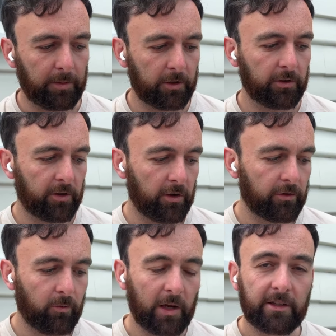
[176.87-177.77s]
because
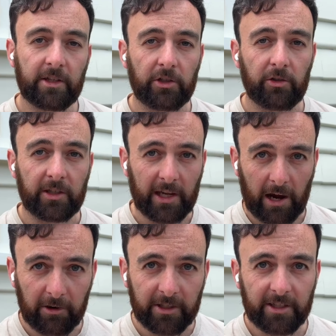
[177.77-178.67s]
those ones that you
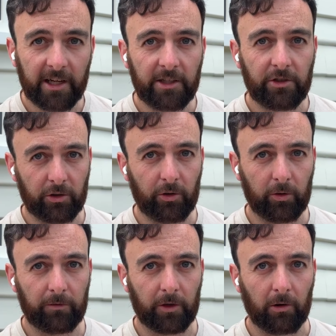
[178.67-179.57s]
guaranteed you
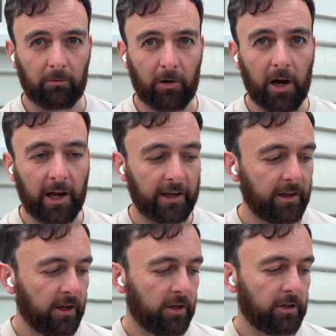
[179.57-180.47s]
could have got right,
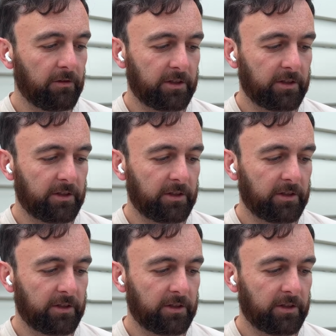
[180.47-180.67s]
you've